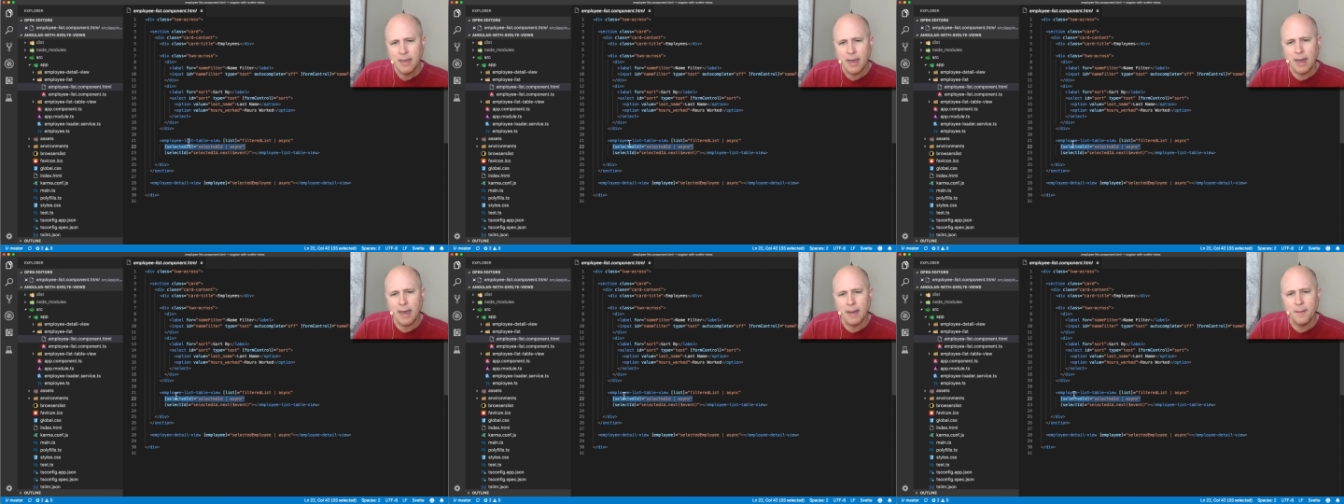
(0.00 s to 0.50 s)

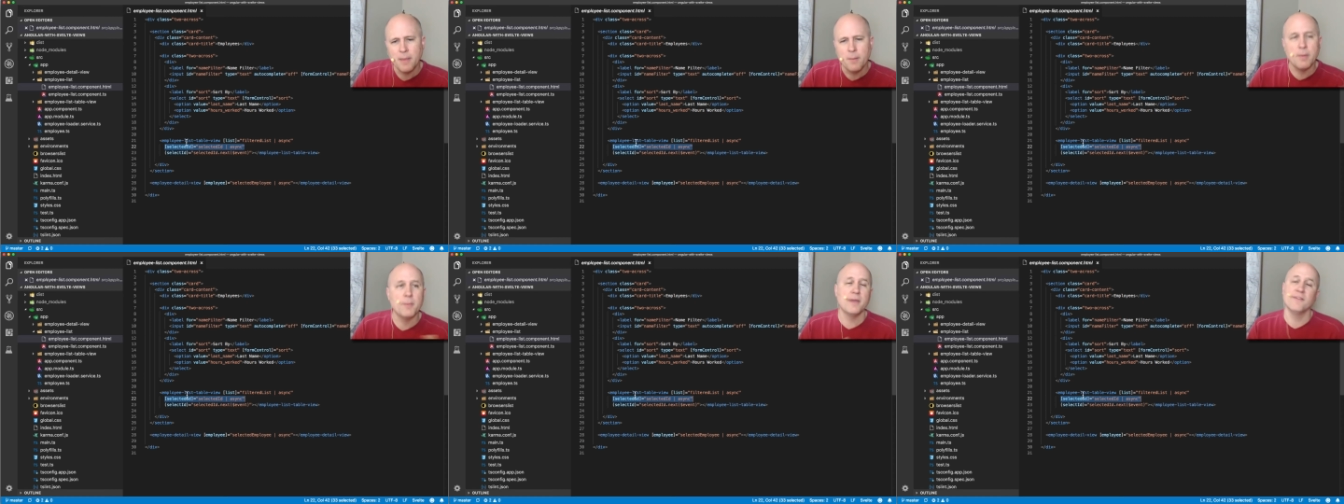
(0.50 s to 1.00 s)
uh,
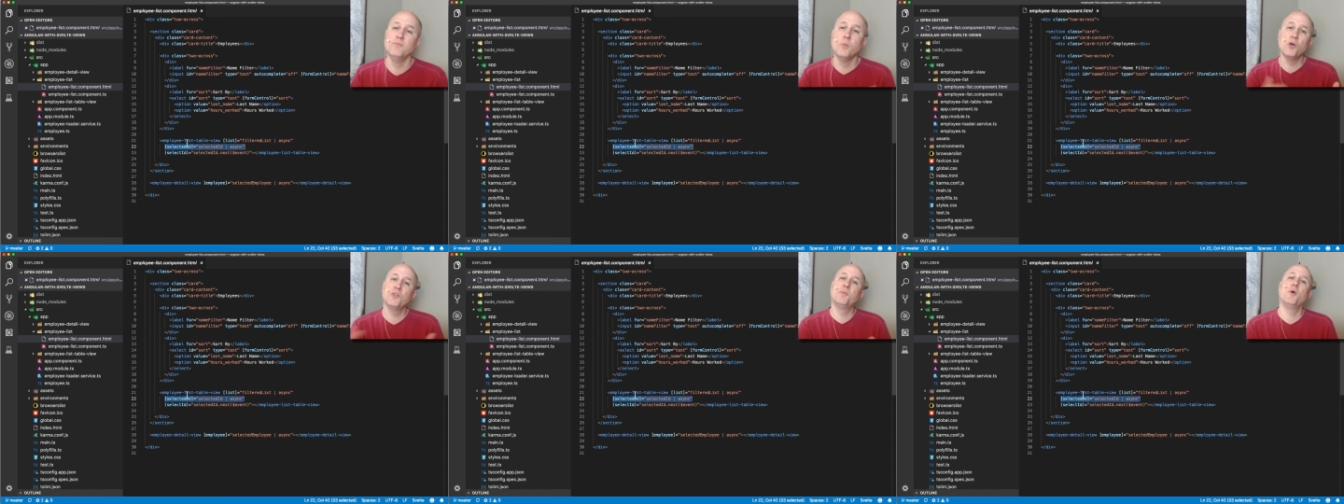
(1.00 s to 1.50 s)
maybe you have
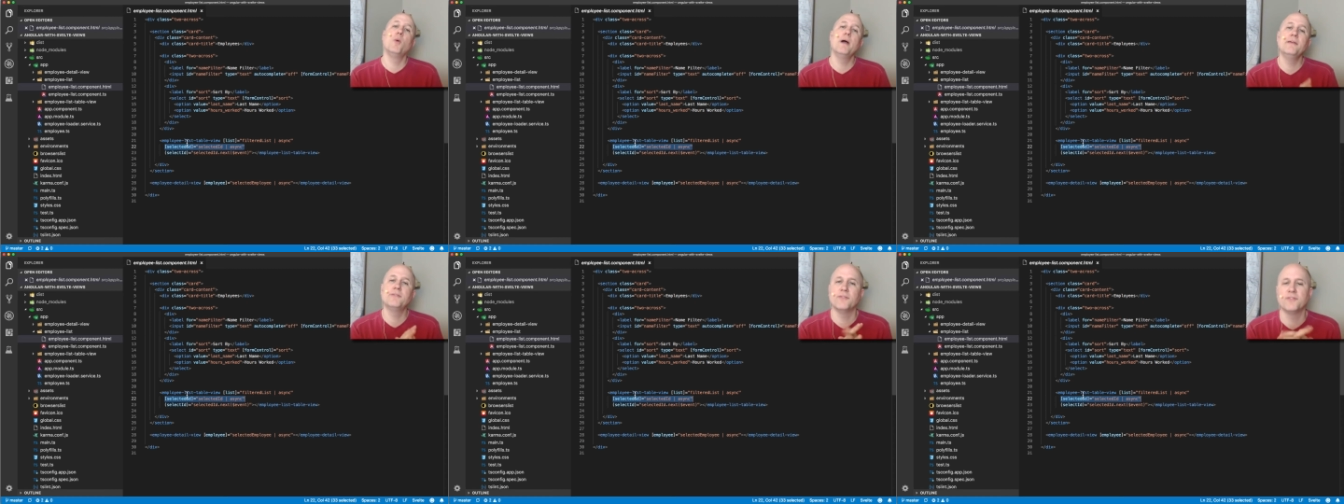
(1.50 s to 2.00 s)
multiple
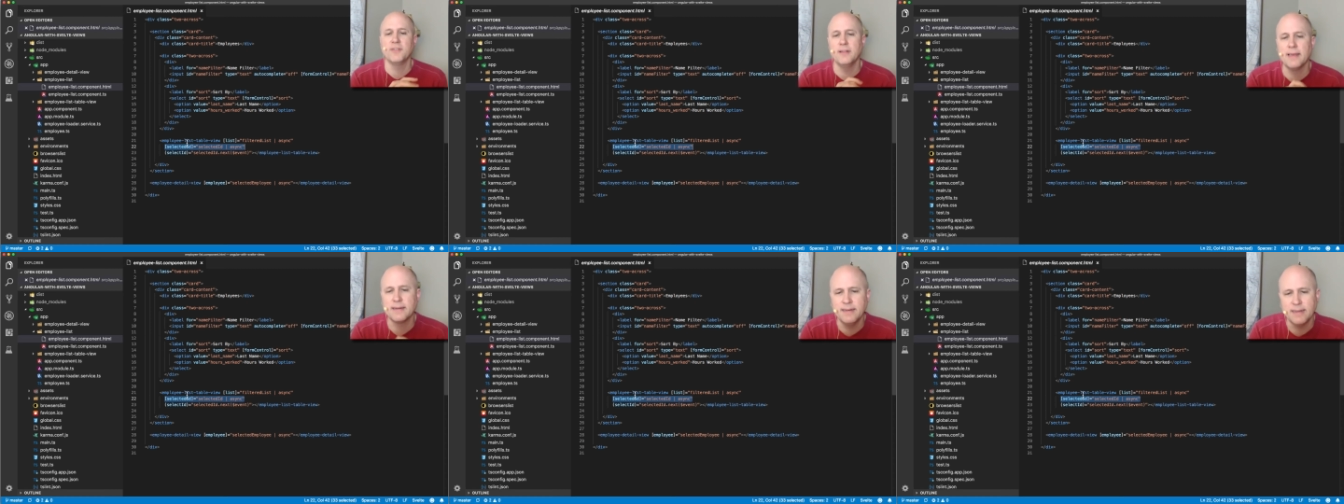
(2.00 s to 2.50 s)
ways of
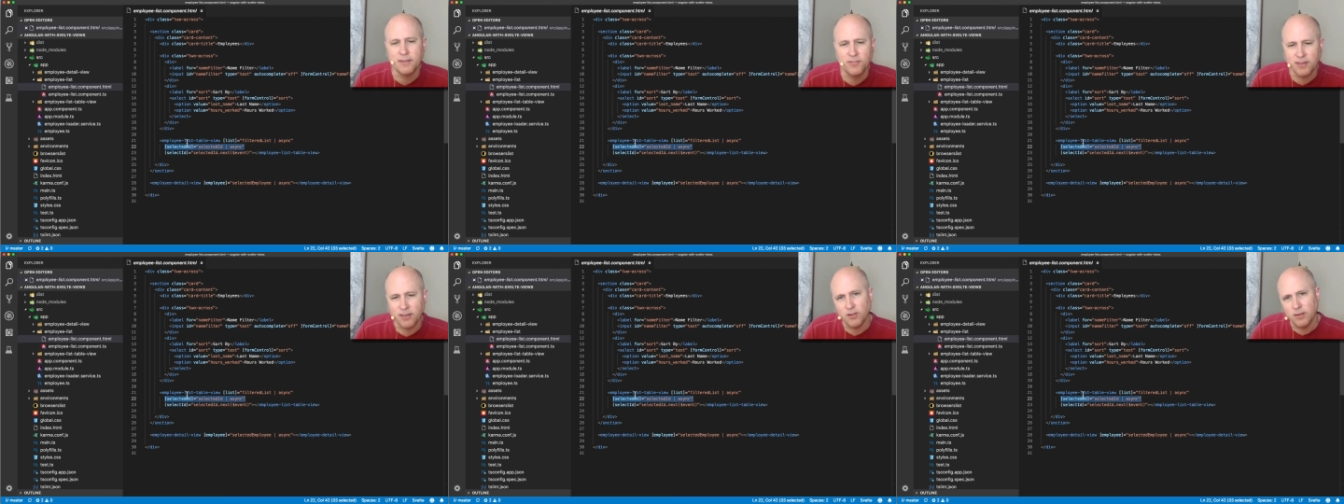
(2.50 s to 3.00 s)
selecting a
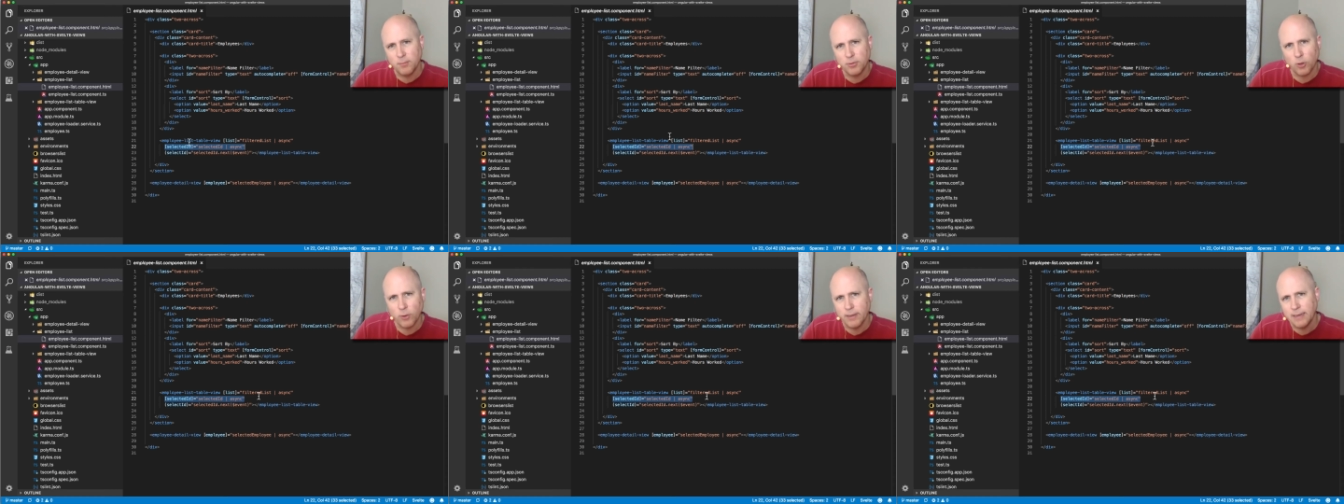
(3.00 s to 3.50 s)
single
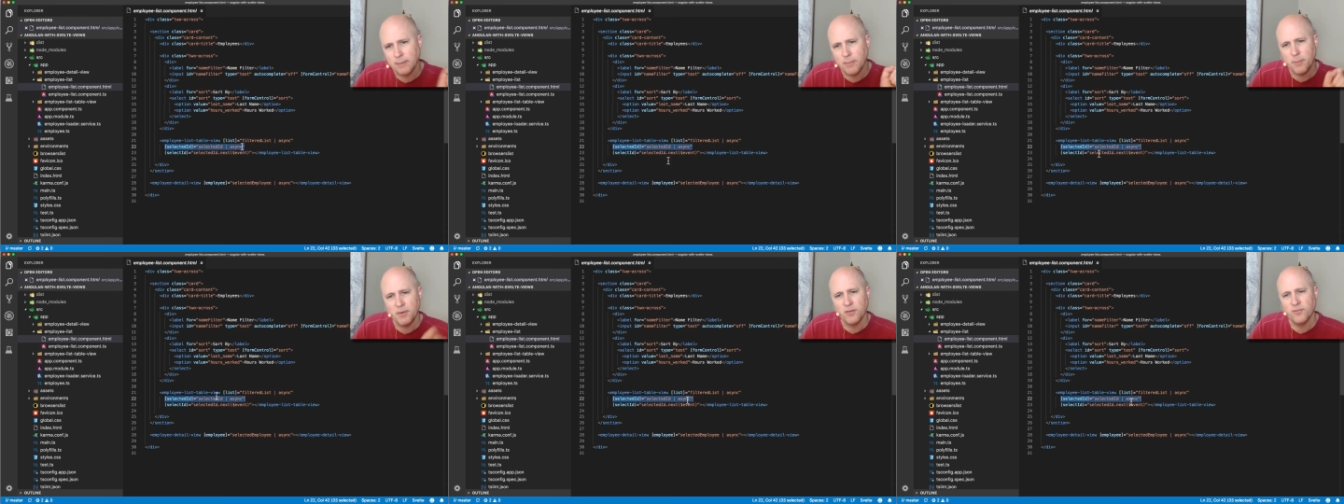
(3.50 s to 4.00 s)
employee, and
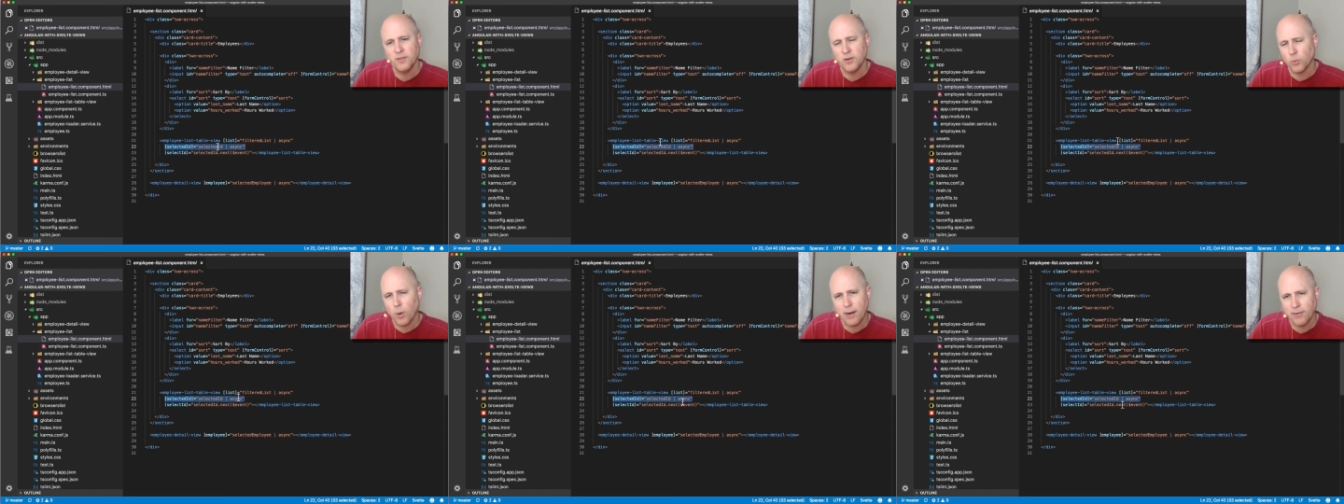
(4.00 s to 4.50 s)
maybe you are
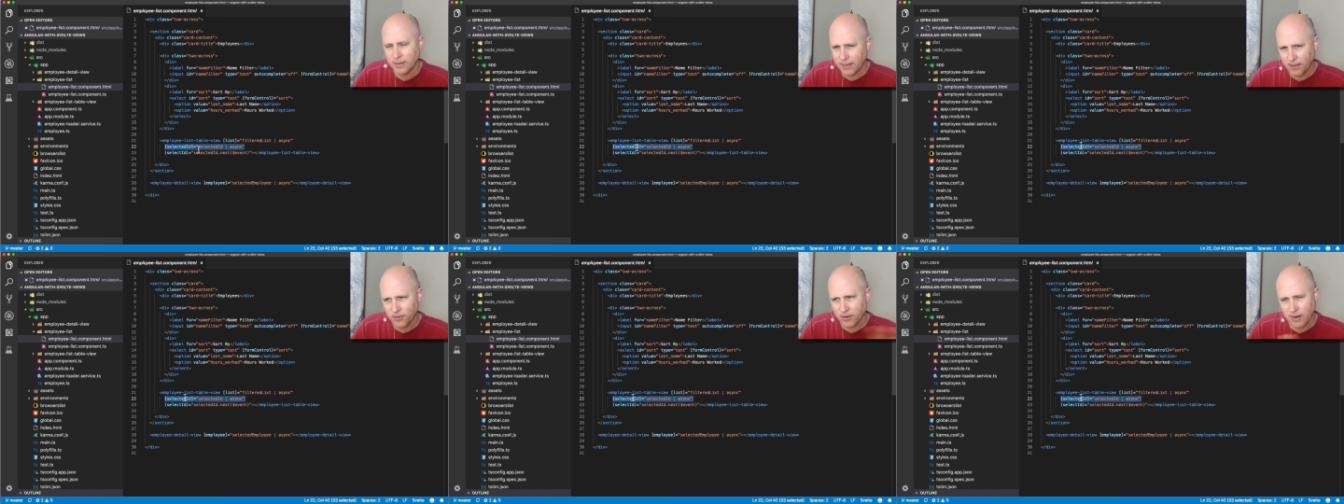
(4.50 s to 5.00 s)
wiring
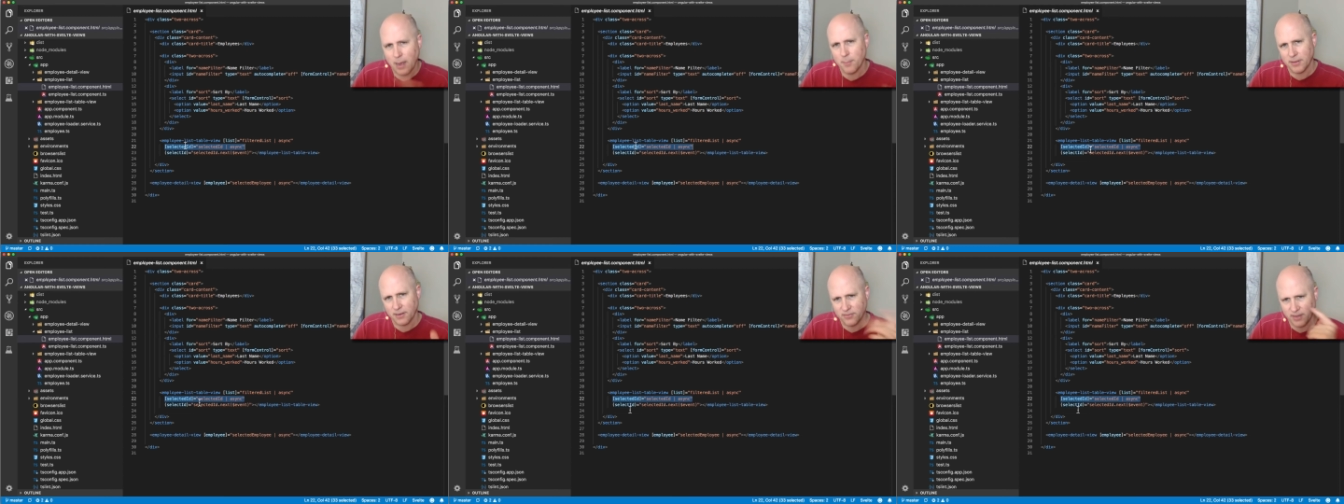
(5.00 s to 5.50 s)
together a
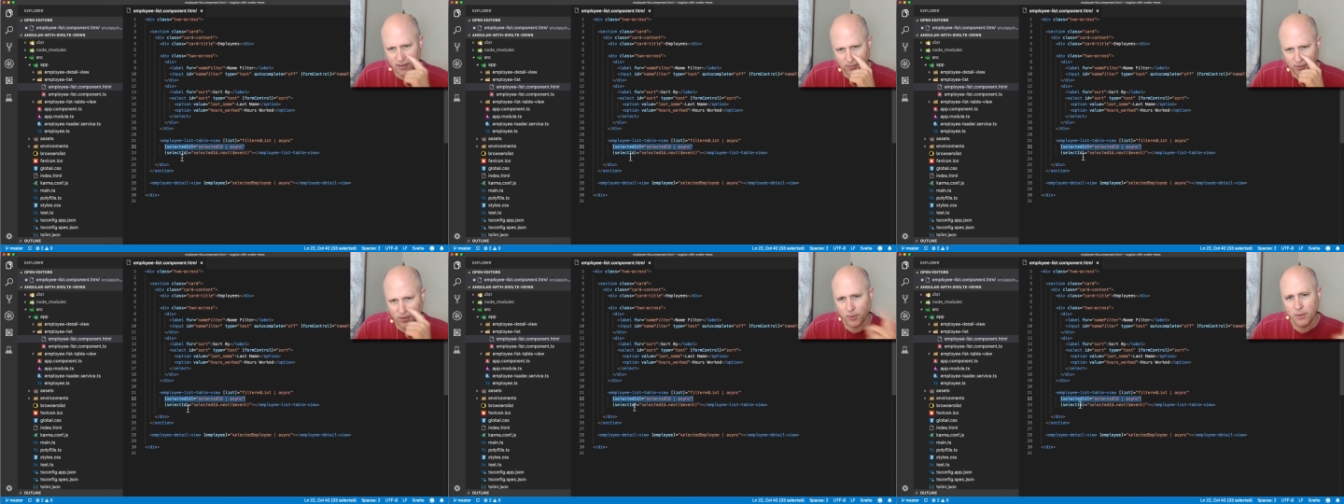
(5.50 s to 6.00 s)
complex data
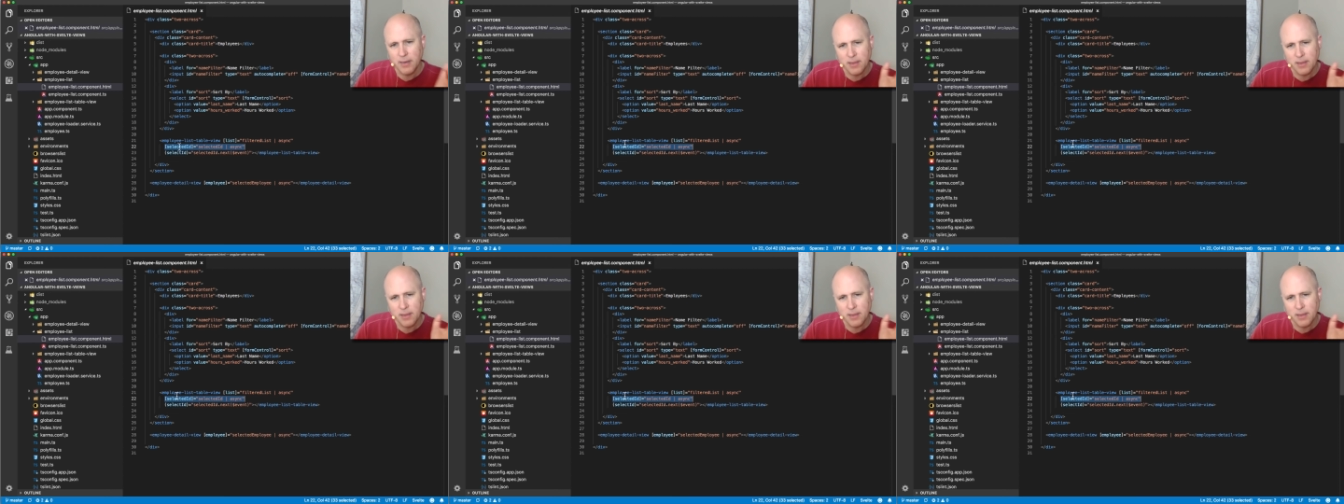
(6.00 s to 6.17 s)
flow.